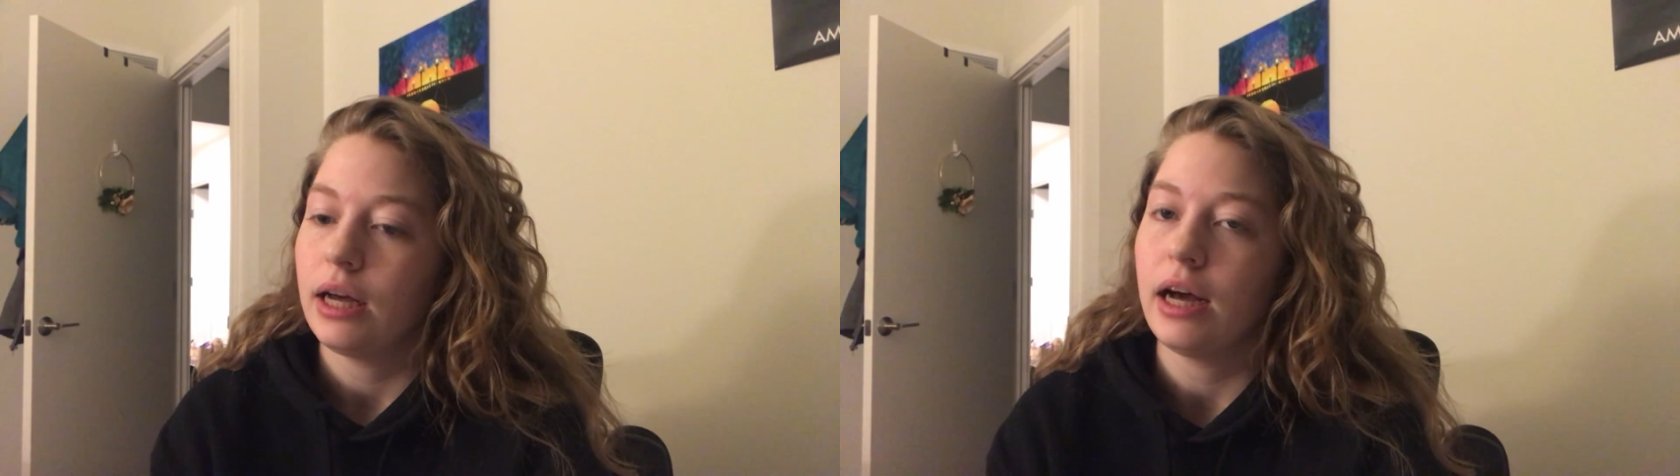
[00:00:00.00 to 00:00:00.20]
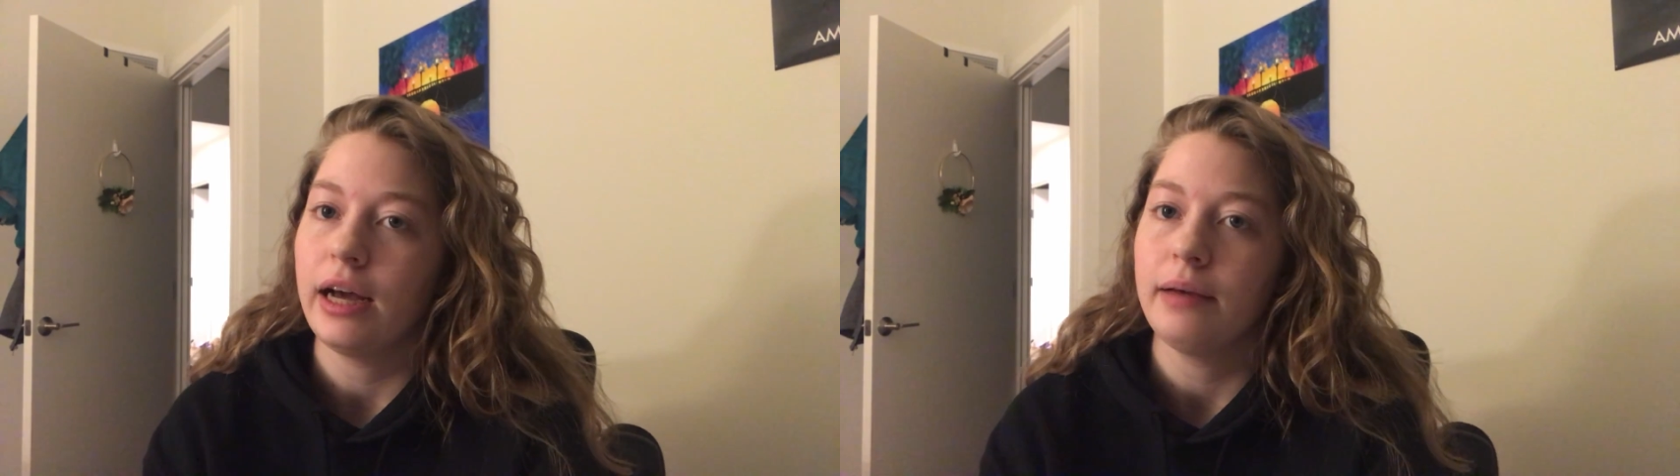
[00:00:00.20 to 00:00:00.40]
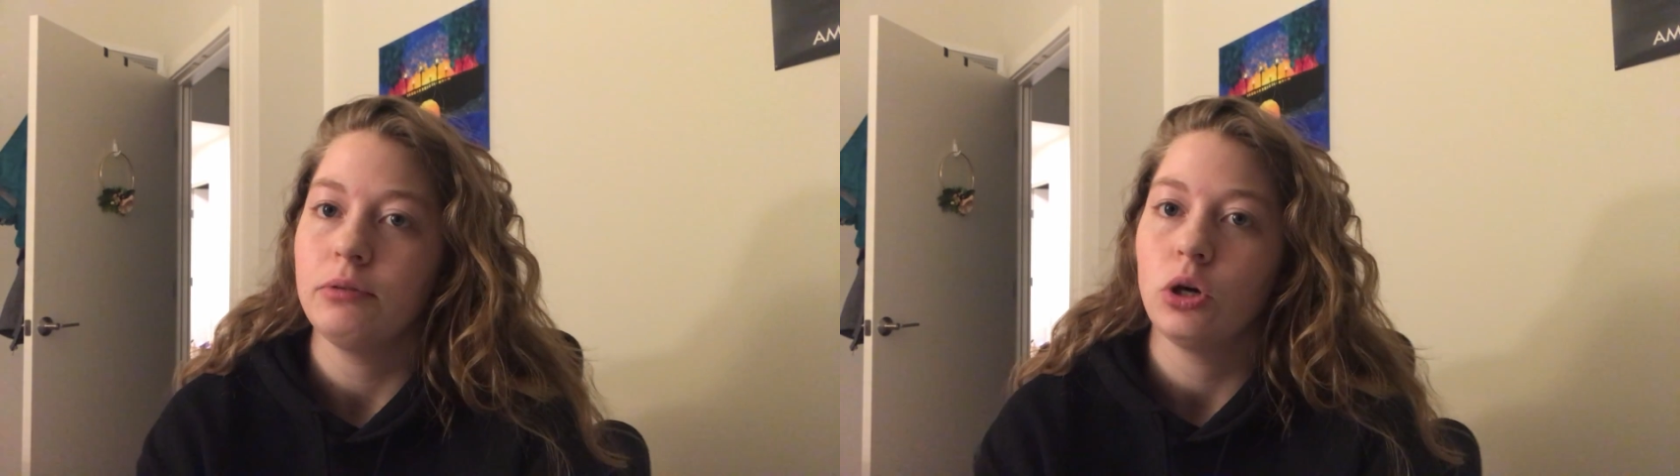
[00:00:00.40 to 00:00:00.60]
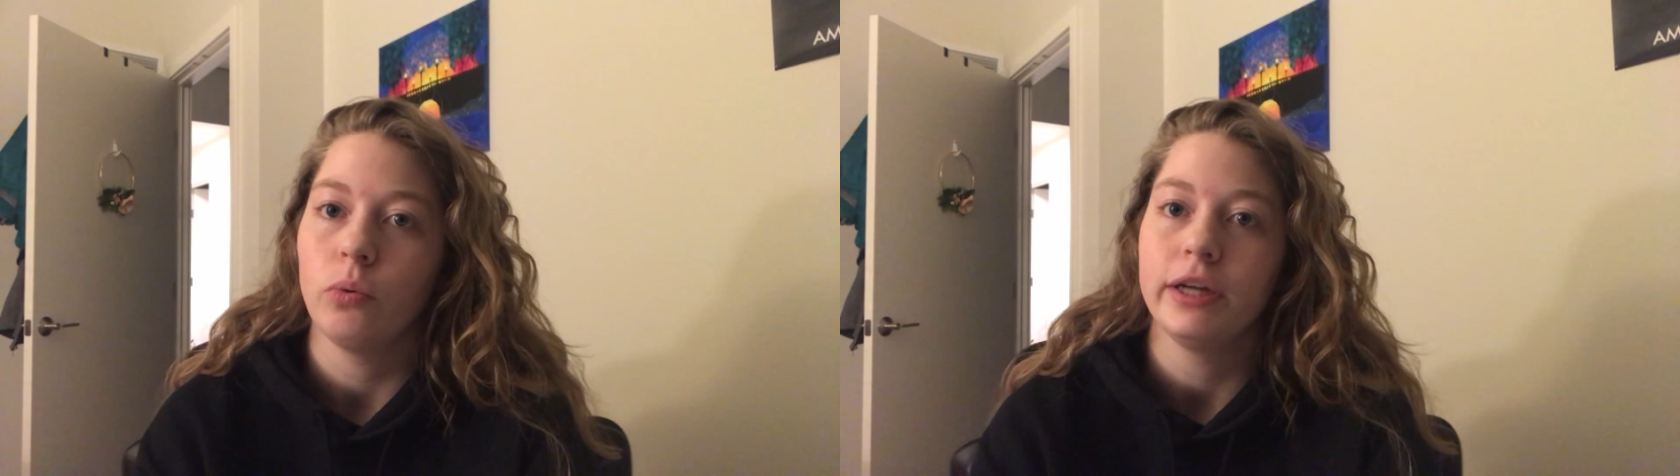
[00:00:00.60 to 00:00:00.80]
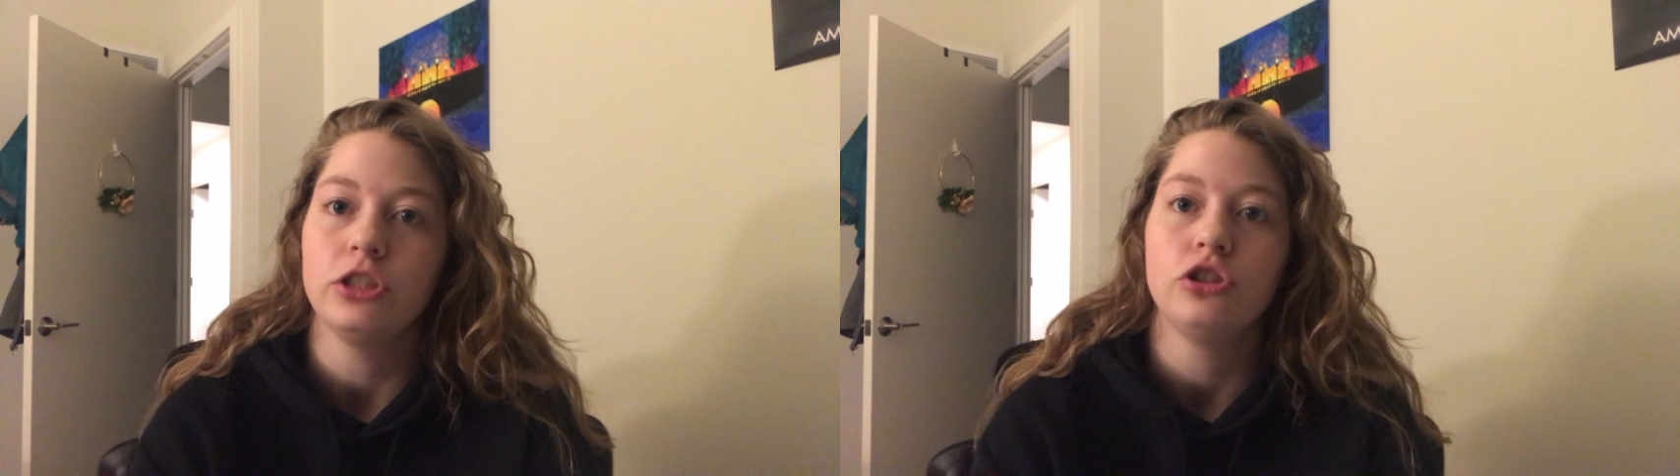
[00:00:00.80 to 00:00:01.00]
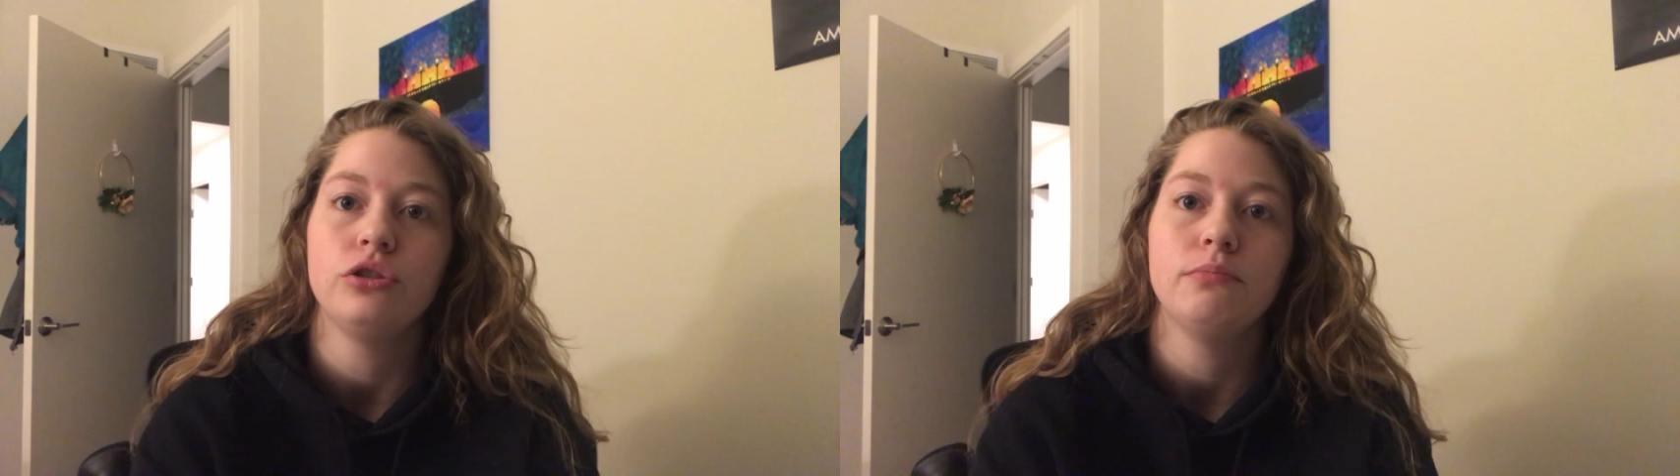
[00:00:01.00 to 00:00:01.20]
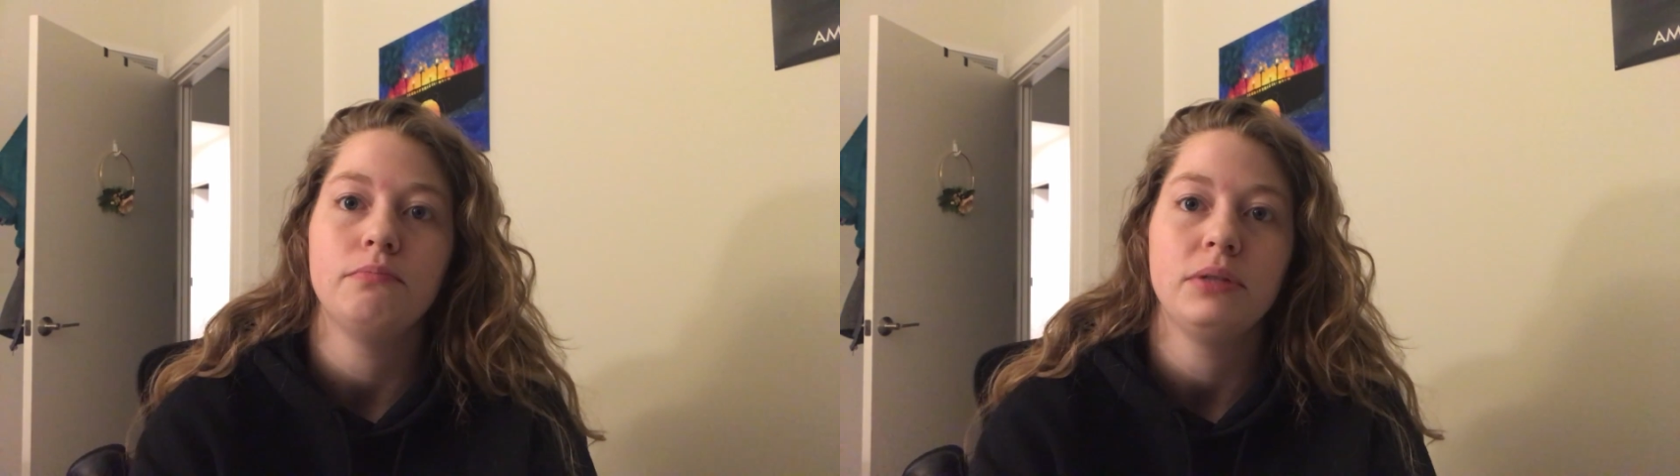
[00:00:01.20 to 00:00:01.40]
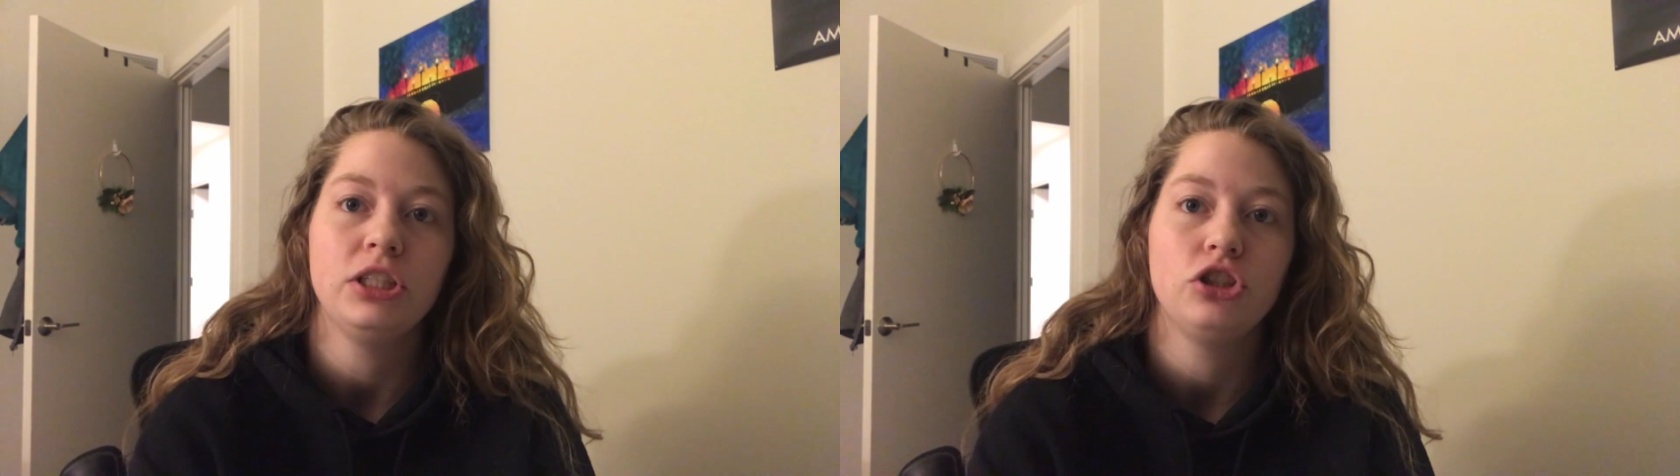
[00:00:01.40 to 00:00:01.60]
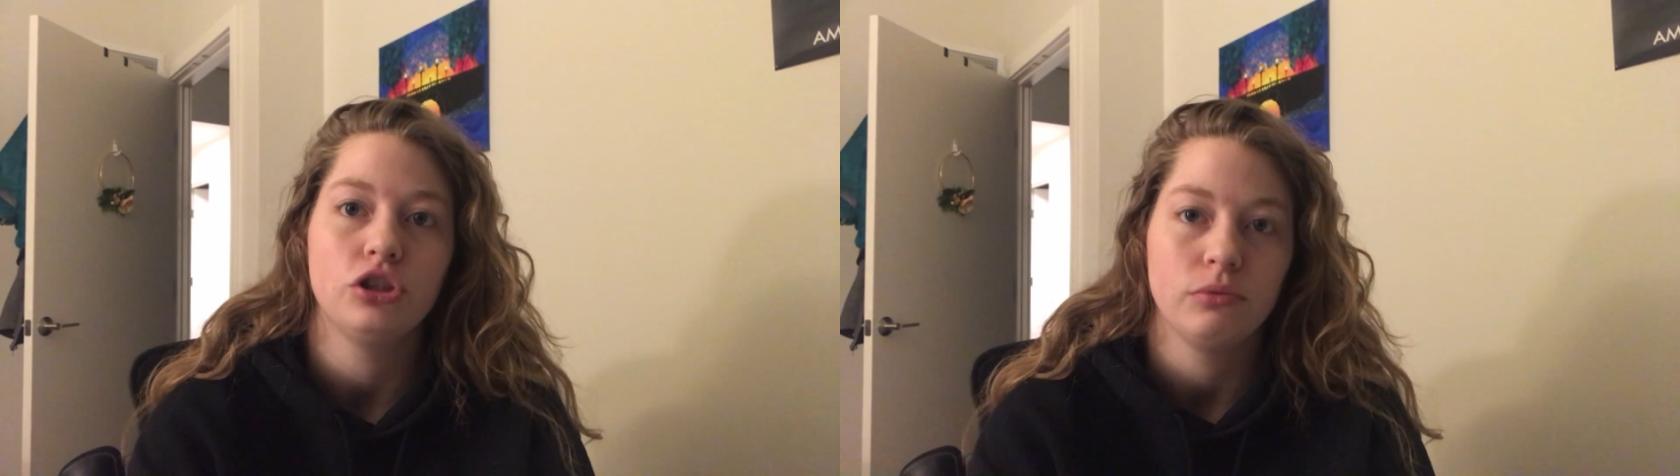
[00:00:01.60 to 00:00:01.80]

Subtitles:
I'm going to be